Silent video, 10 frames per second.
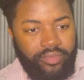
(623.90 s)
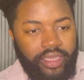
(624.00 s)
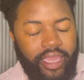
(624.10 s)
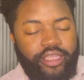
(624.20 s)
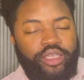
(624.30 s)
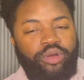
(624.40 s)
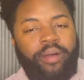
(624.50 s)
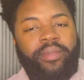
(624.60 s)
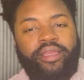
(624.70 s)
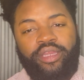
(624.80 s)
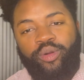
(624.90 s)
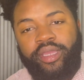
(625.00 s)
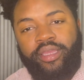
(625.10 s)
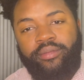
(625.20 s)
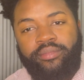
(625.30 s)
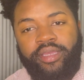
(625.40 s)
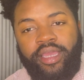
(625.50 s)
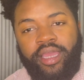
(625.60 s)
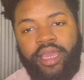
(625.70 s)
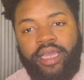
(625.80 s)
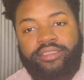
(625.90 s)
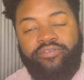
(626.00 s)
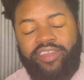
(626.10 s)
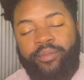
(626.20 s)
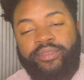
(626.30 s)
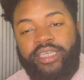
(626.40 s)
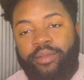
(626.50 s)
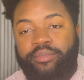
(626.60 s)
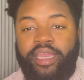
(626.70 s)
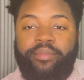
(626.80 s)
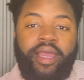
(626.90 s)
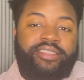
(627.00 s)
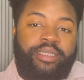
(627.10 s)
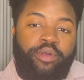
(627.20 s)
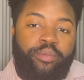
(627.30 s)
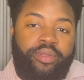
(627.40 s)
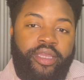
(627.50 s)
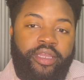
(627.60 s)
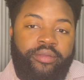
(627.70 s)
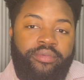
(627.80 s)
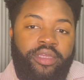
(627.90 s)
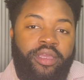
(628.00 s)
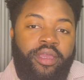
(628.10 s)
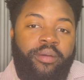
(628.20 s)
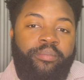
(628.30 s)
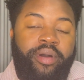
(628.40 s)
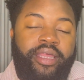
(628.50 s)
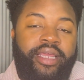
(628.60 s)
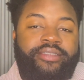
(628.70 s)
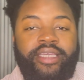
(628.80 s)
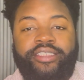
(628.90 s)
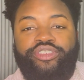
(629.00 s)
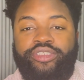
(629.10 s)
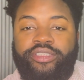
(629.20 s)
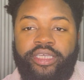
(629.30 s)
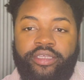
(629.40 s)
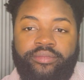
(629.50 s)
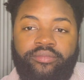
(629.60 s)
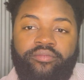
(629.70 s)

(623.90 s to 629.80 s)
And you all might know him as a famous NBA basketball player. But it's interesting.